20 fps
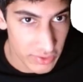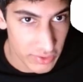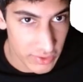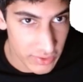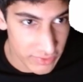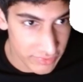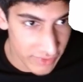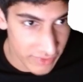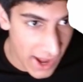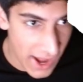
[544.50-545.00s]

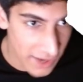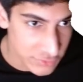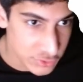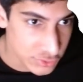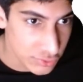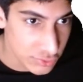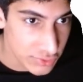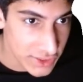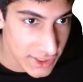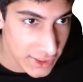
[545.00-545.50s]
is
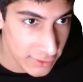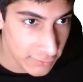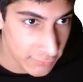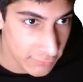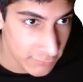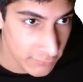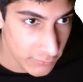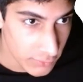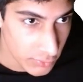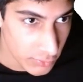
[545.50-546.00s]
actually
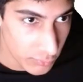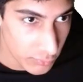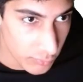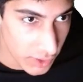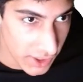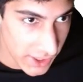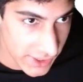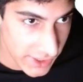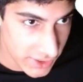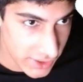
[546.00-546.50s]

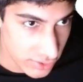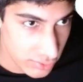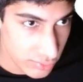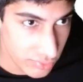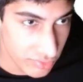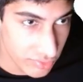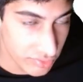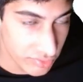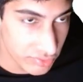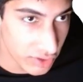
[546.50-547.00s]
what I
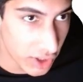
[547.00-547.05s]
use to